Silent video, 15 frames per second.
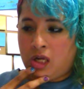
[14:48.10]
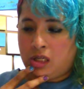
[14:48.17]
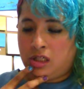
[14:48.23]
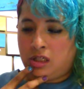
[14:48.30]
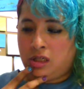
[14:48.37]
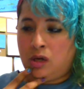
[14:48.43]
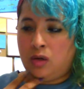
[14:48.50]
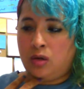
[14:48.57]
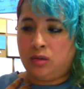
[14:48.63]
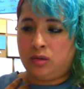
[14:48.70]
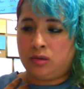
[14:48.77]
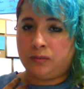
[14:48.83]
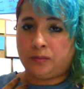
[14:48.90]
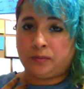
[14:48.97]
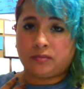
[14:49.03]

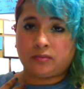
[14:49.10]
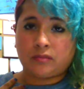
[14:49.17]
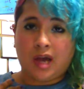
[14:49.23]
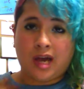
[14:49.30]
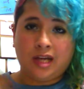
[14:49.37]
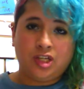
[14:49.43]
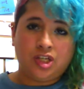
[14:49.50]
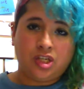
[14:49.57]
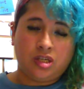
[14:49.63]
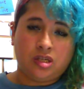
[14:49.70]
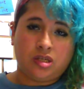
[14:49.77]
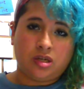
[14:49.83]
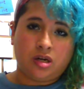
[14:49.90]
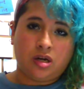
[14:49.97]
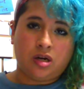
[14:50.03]
So I
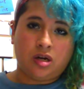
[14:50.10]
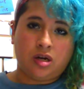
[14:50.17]
just